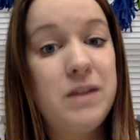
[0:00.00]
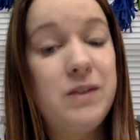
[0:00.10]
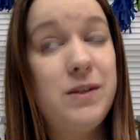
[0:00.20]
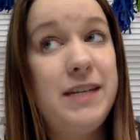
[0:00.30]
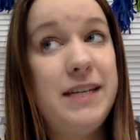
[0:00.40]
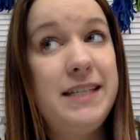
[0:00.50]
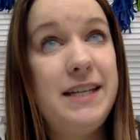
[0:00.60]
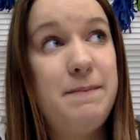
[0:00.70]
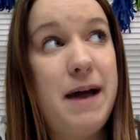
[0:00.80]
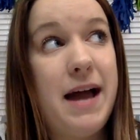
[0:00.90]
So
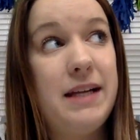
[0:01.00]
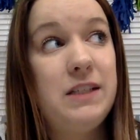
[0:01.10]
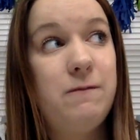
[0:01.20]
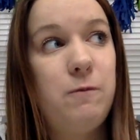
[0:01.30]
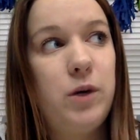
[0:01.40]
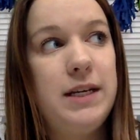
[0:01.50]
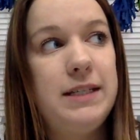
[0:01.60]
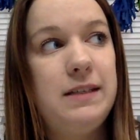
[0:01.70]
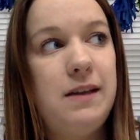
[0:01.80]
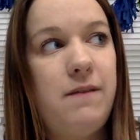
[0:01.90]
60 minus
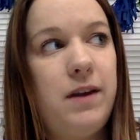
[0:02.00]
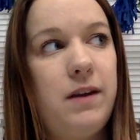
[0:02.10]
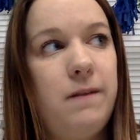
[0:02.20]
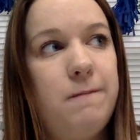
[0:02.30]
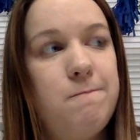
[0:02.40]
47.